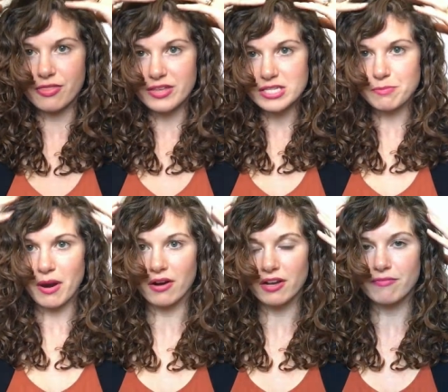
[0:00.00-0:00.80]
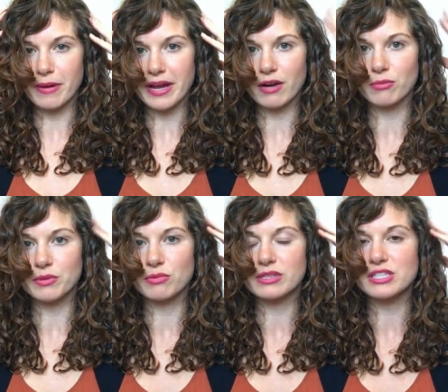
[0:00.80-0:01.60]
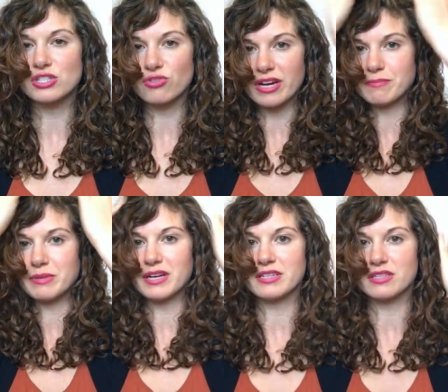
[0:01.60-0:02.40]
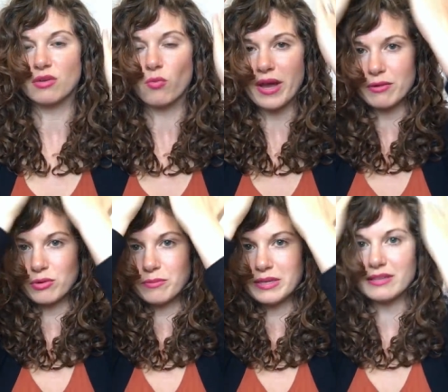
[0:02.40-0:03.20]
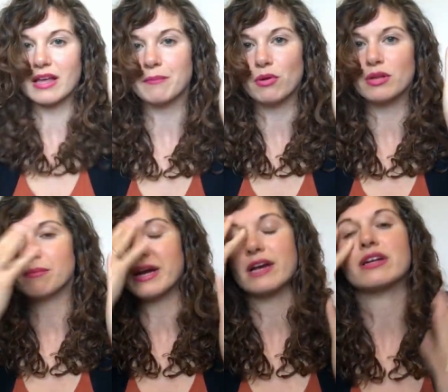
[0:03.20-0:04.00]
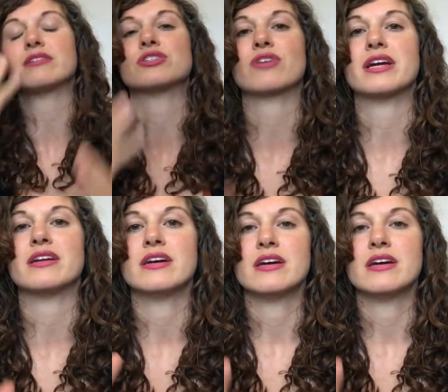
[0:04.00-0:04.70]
this part of my hair would be really straight because the weight would be like pulling my hair down straight.